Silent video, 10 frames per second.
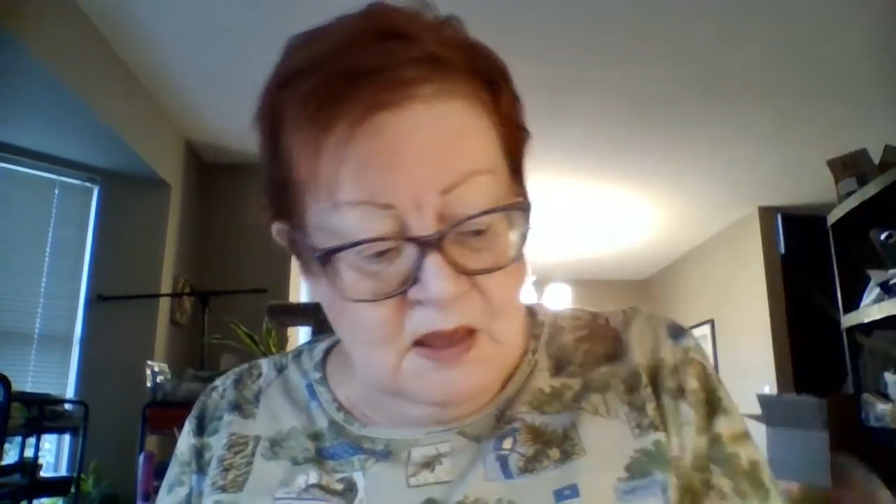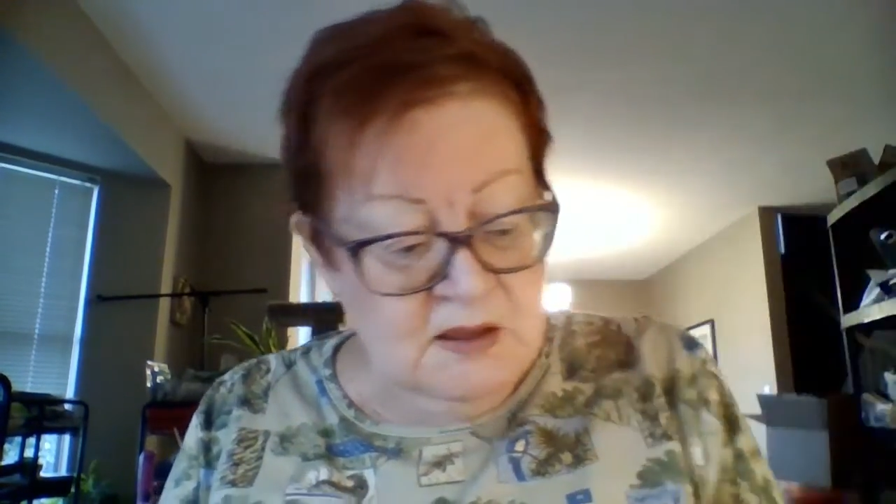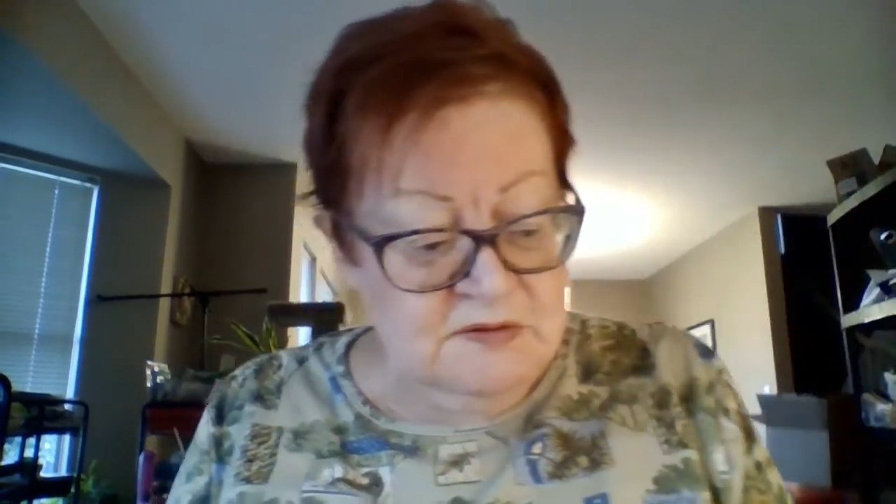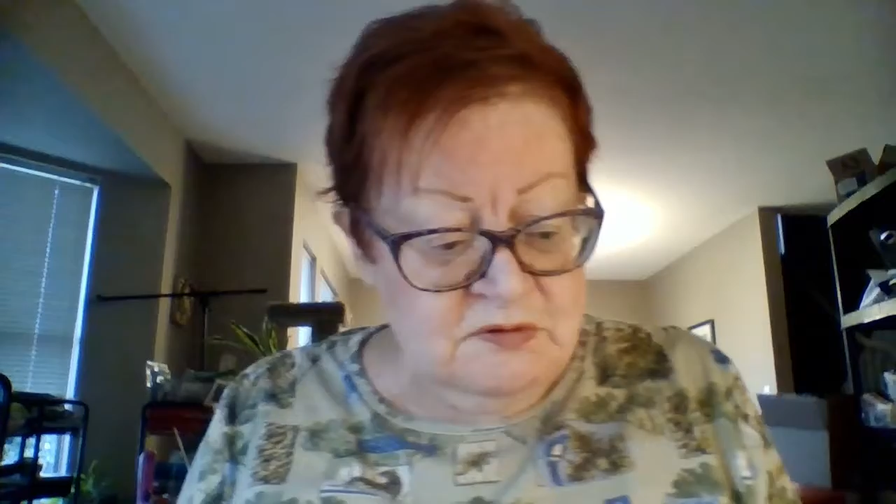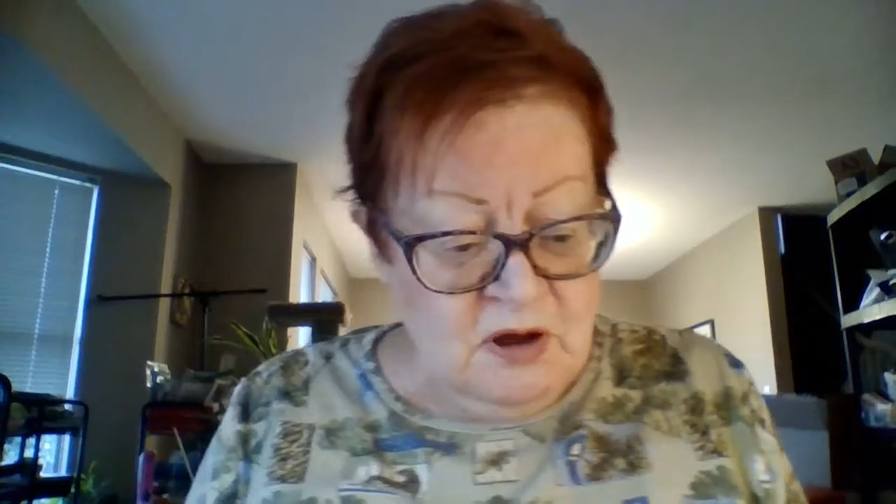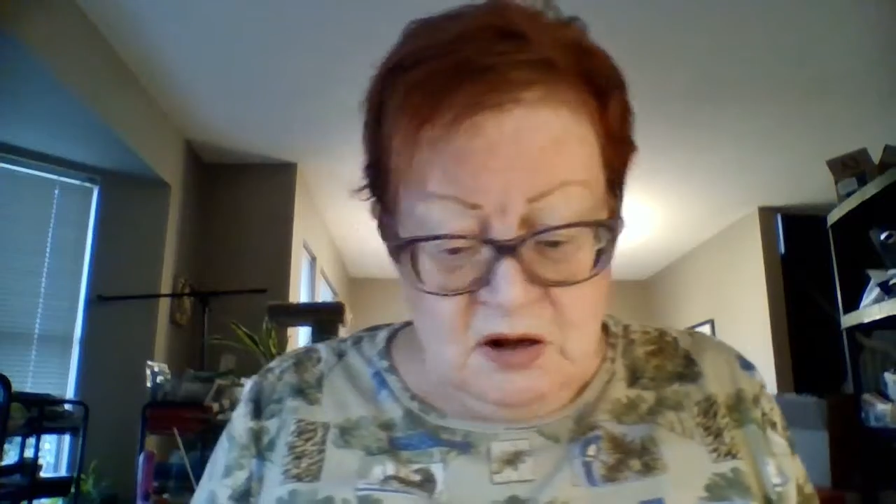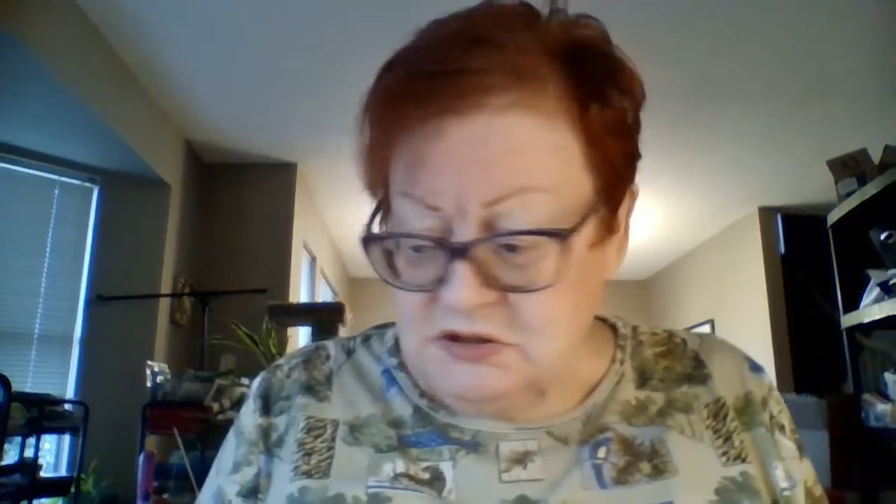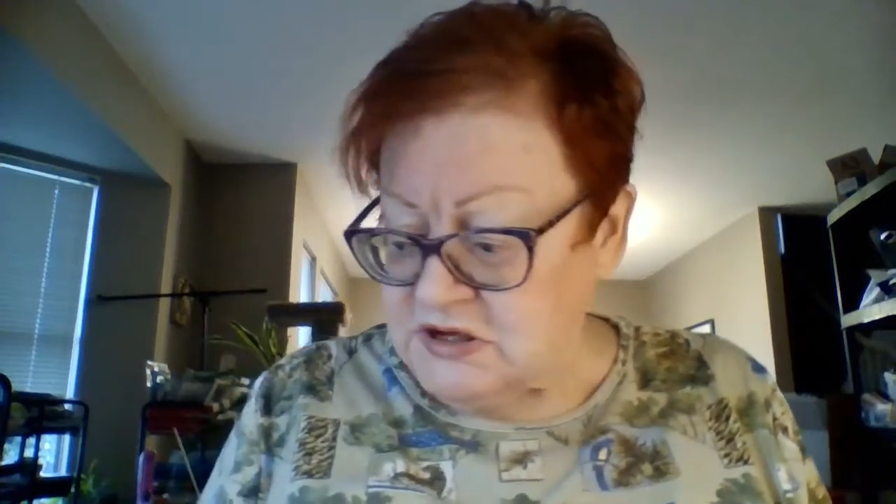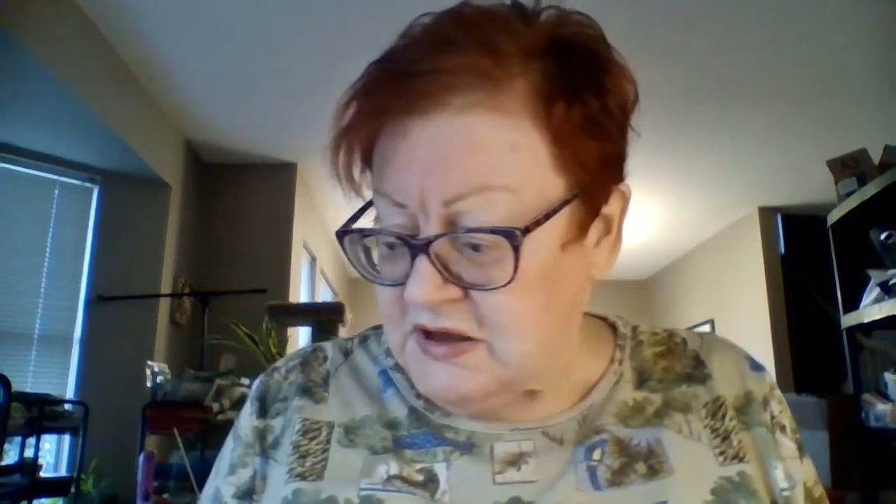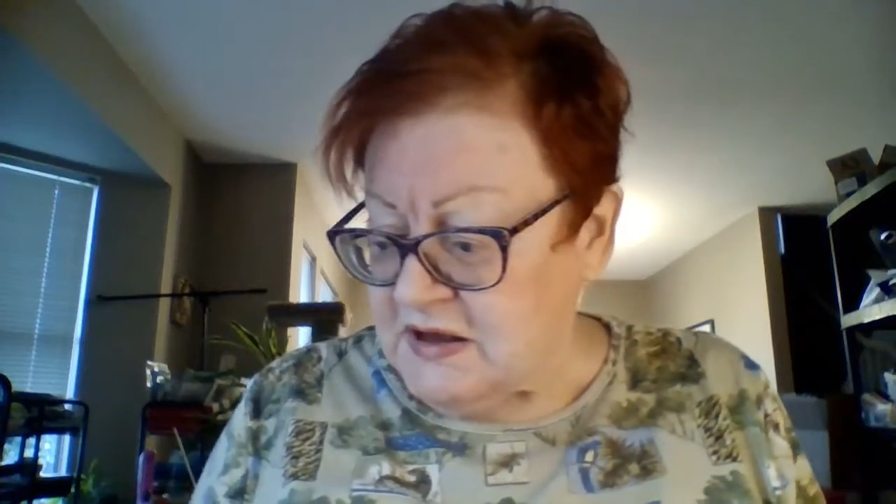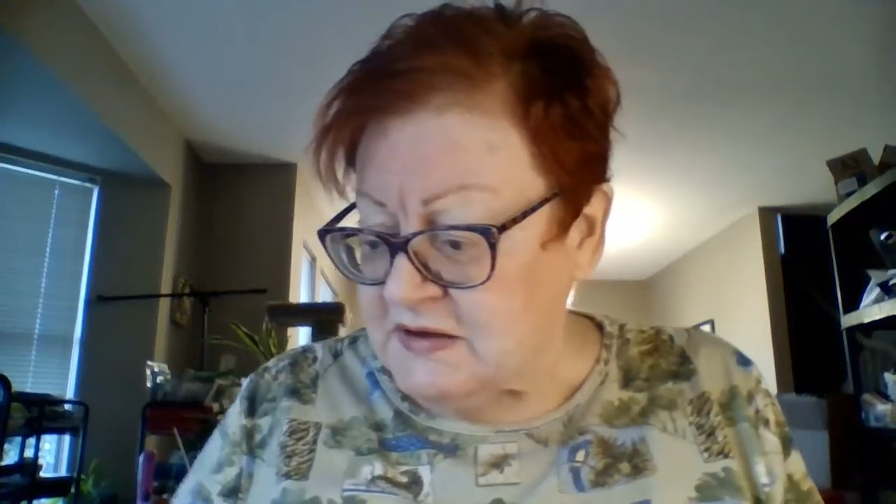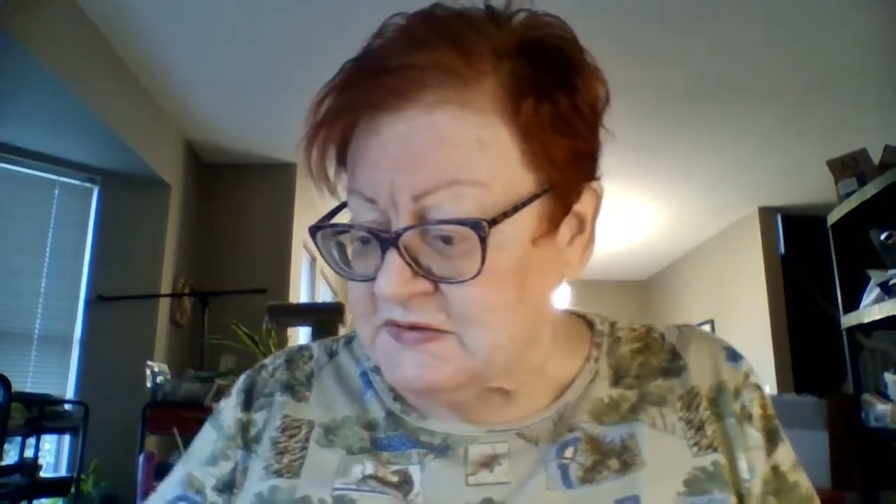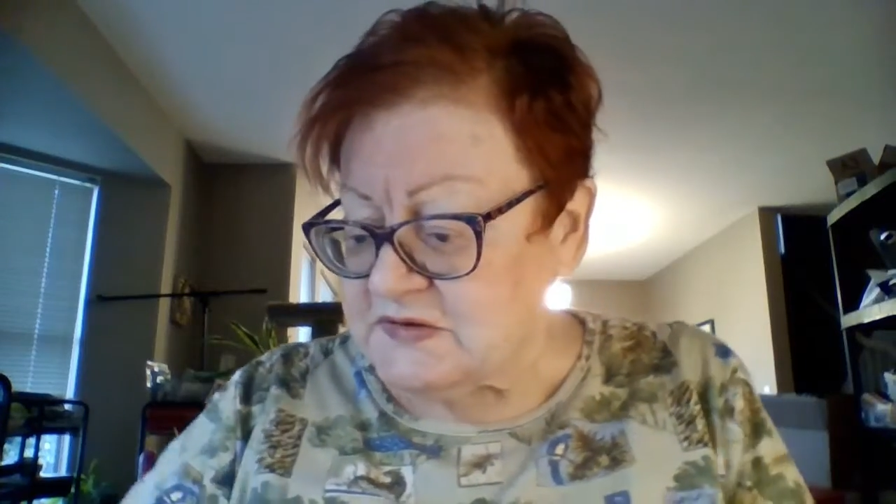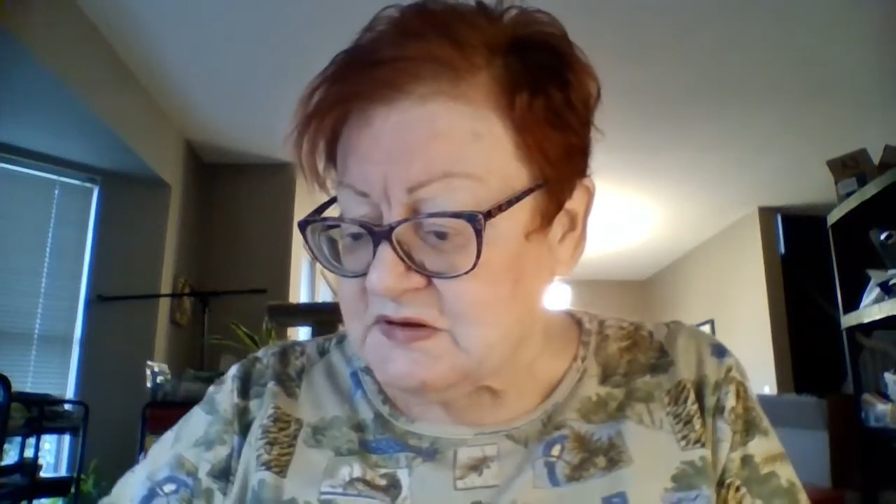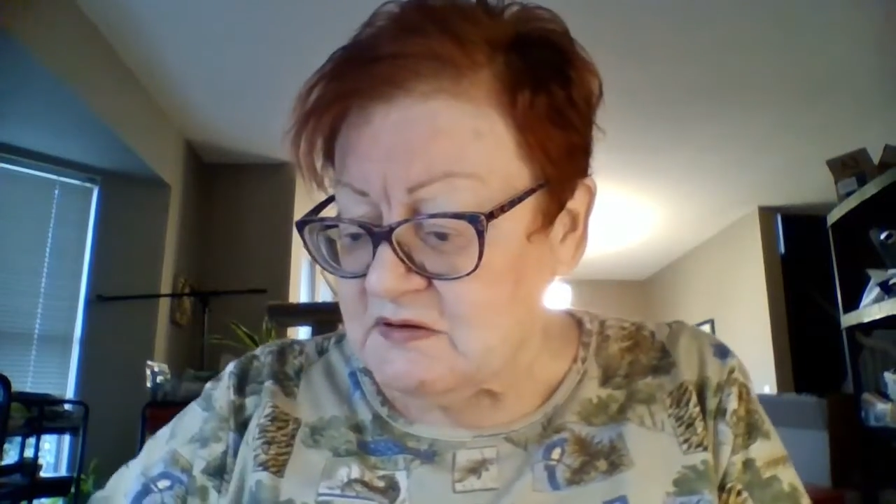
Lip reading: It's not as